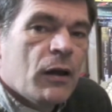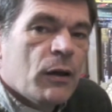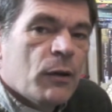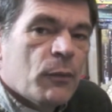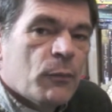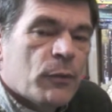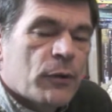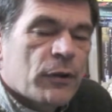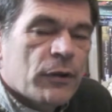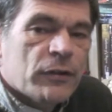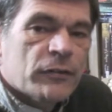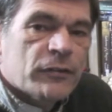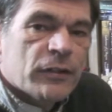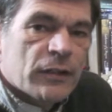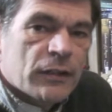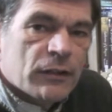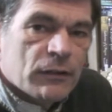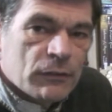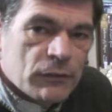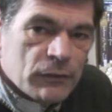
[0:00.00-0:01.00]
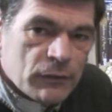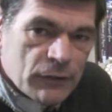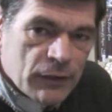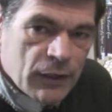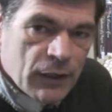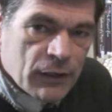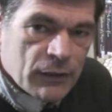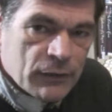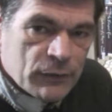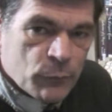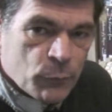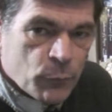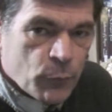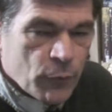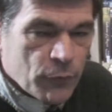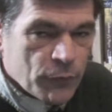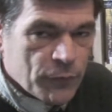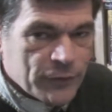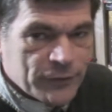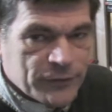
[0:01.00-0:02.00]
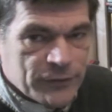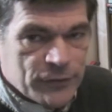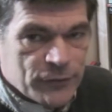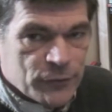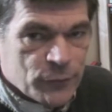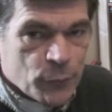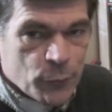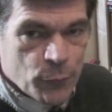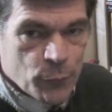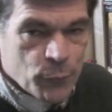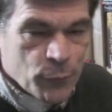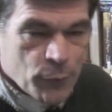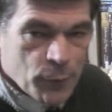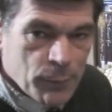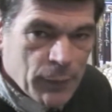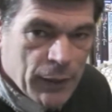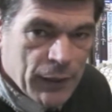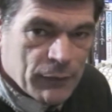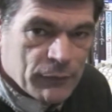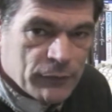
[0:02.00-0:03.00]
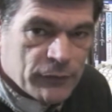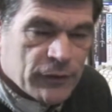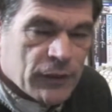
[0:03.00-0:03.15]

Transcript: we're going to take a look at what this is all about.